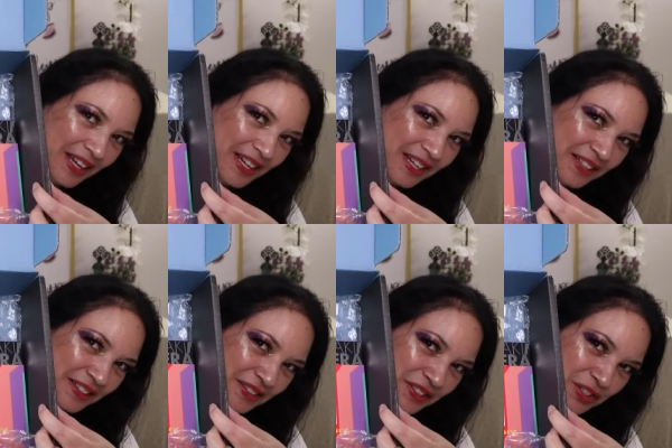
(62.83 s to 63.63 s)

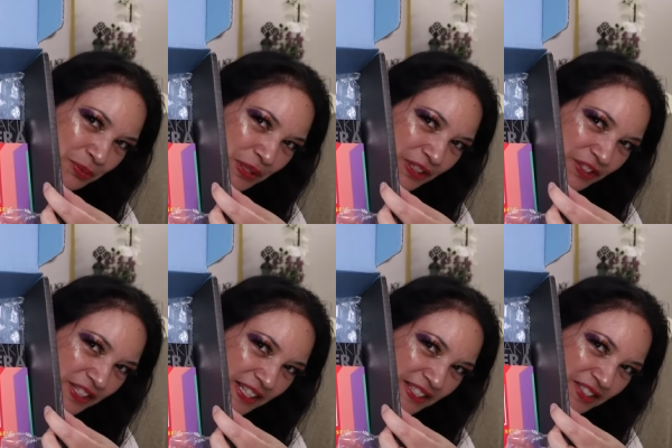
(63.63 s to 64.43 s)
And this is what it looks
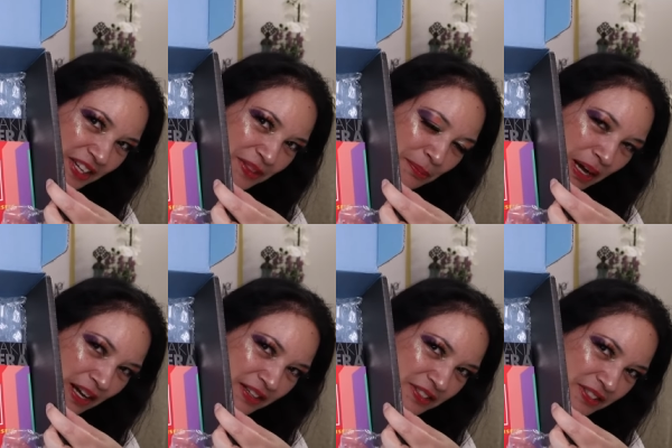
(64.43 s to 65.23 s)
like inside the
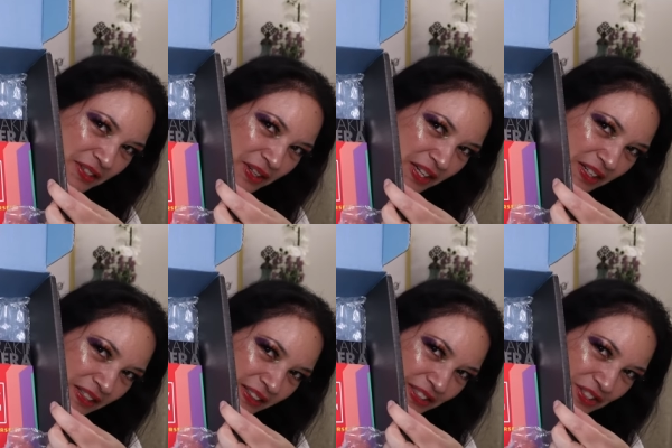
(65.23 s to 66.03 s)
box.
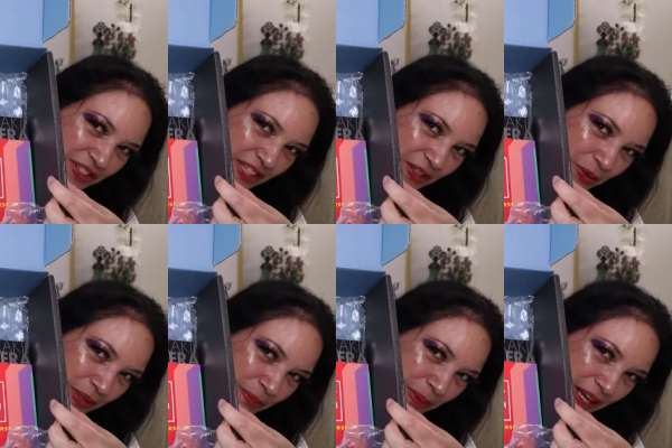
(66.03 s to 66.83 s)
Let you take a
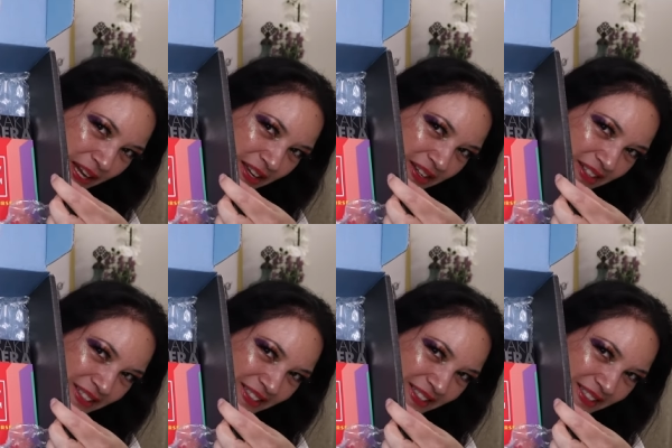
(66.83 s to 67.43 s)
quick peek.